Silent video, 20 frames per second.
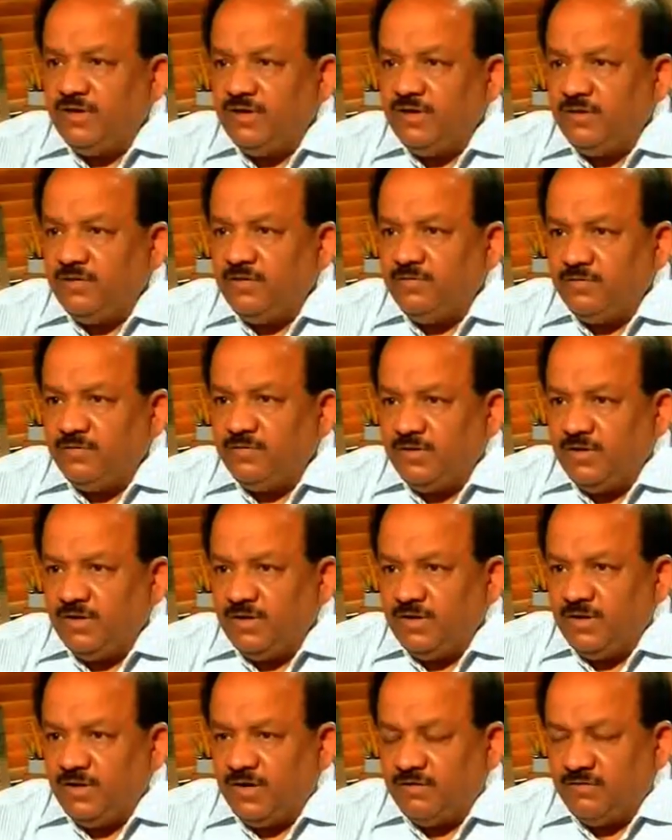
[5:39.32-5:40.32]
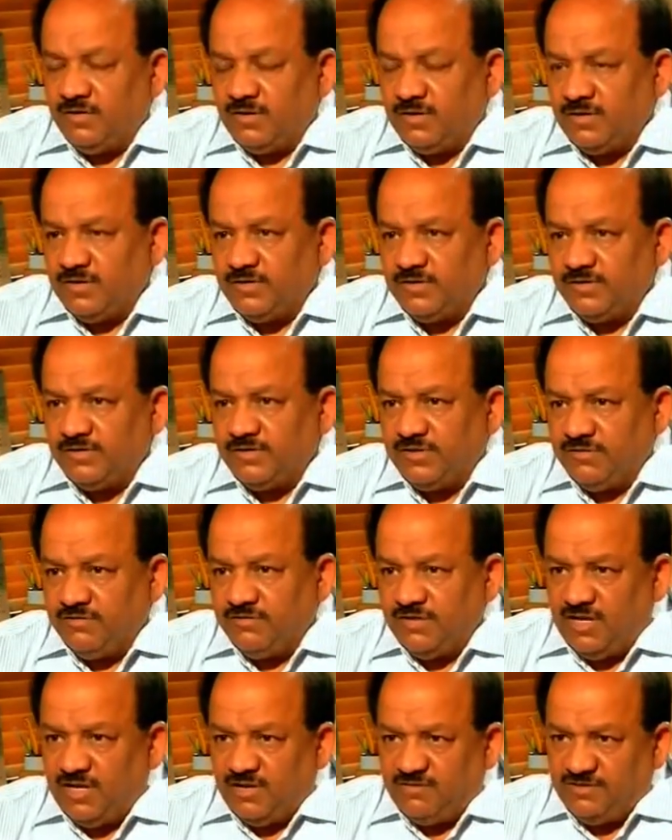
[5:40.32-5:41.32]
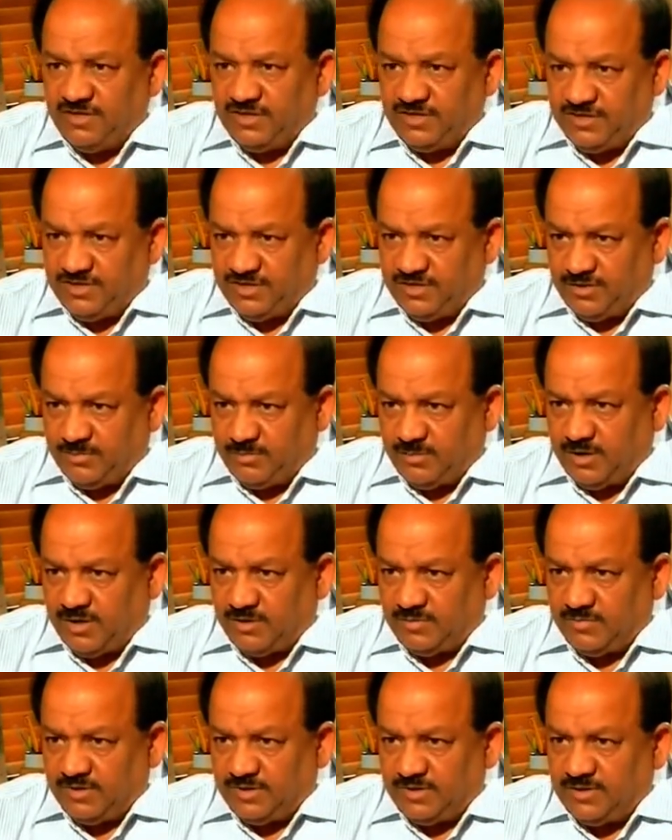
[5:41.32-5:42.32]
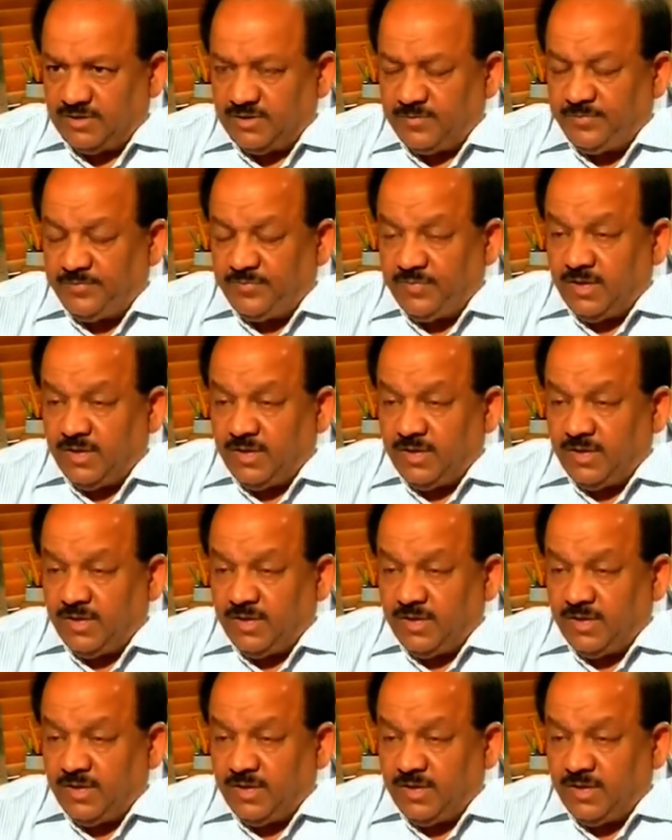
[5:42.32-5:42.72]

We, we, our civil aviation department